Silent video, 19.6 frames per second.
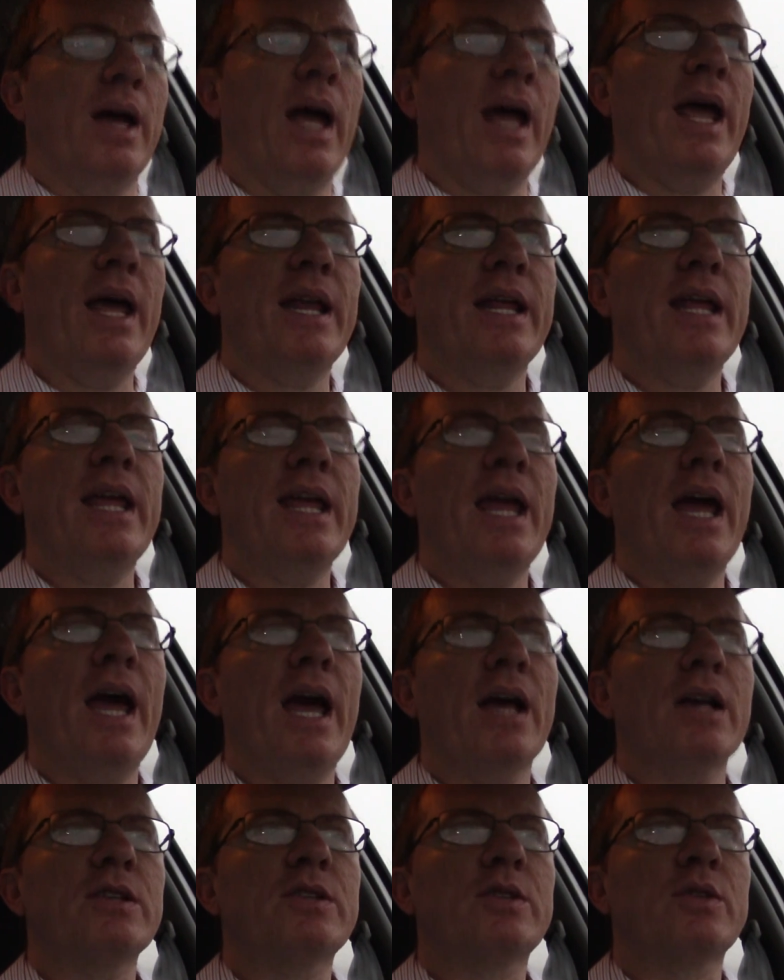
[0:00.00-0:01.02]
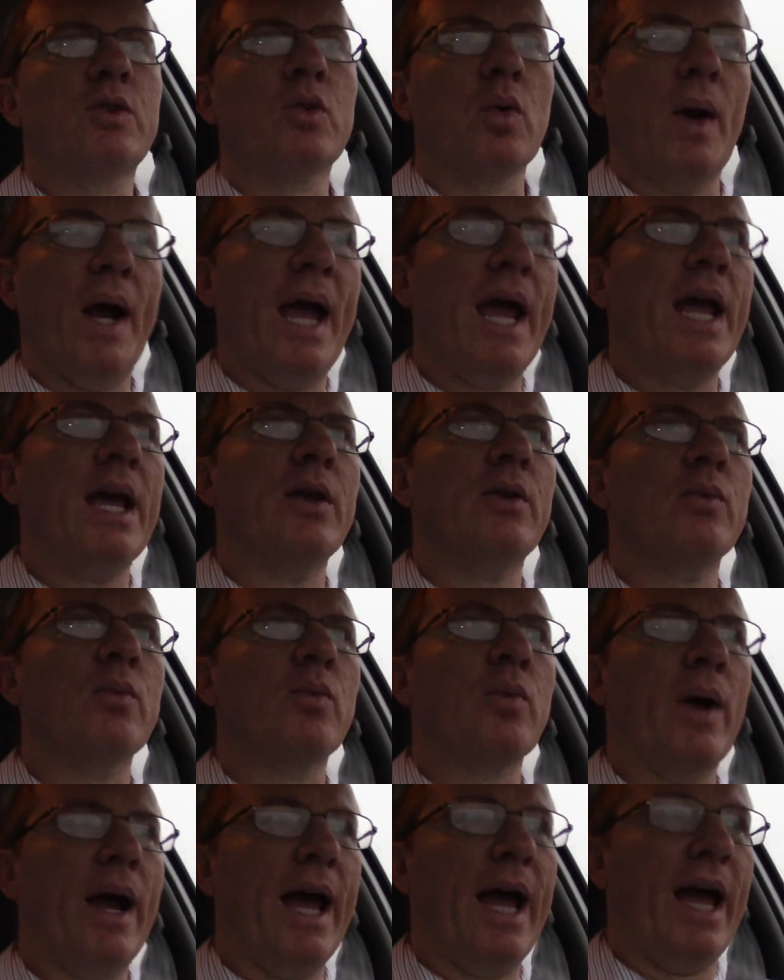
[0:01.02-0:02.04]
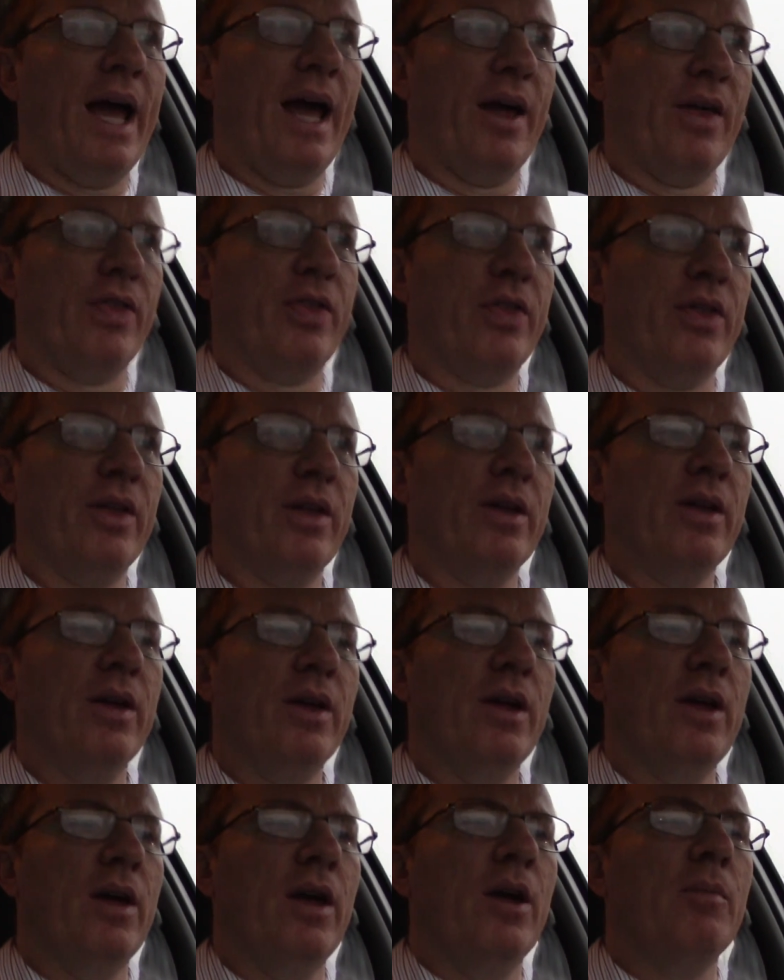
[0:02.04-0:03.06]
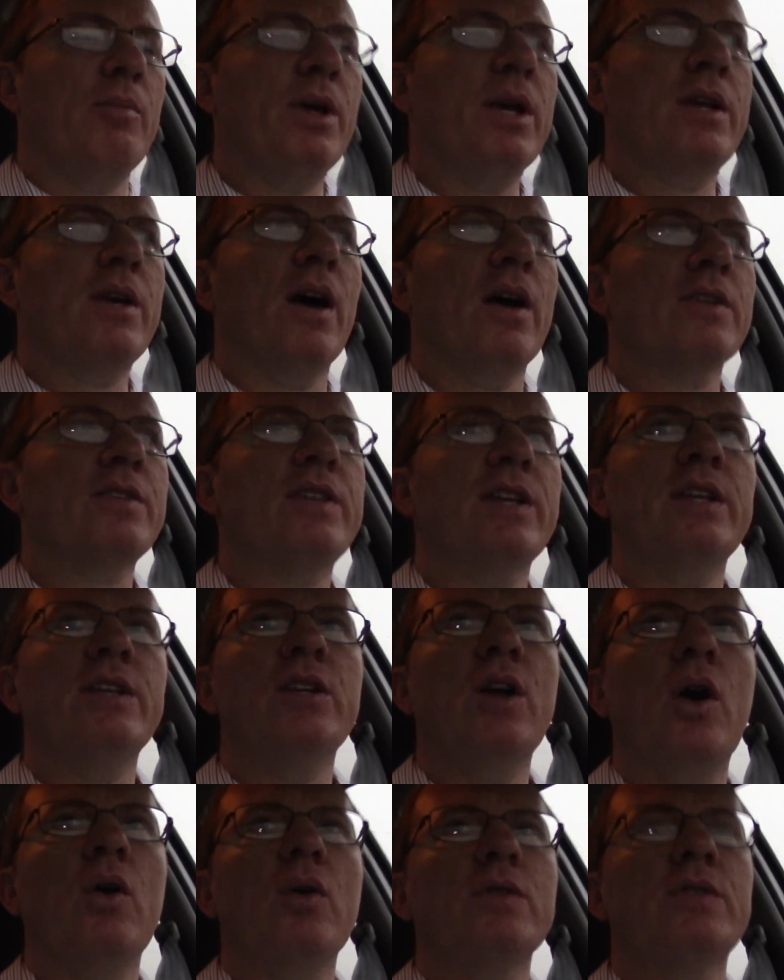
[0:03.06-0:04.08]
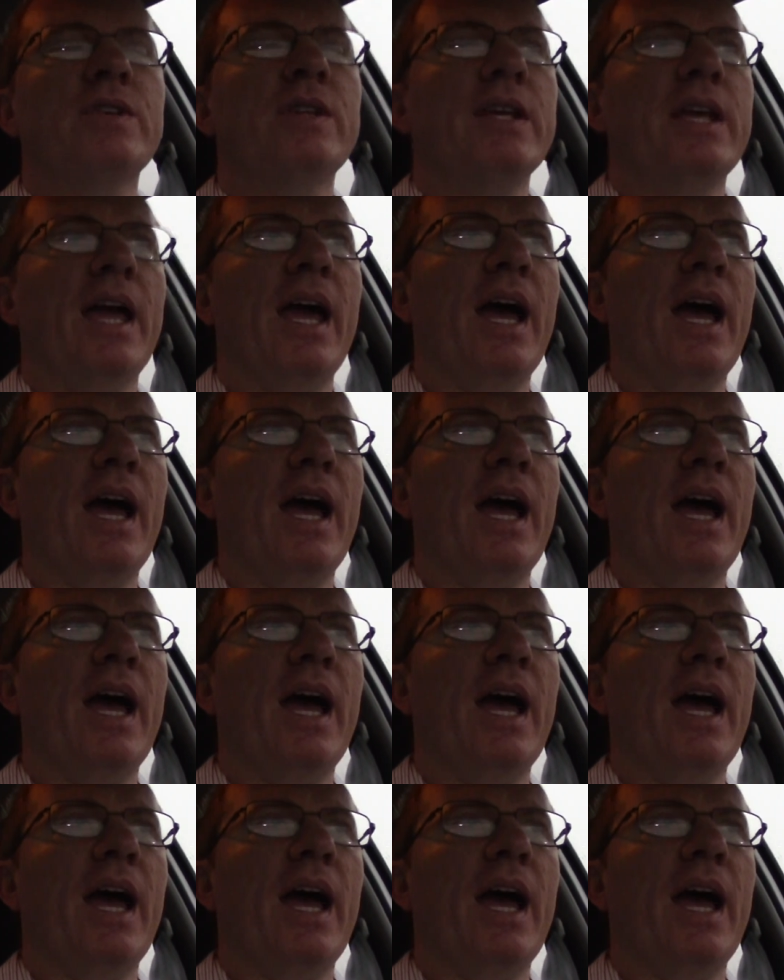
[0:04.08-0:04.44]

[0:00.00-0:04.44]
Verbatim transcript: and he has great wrath because he knows he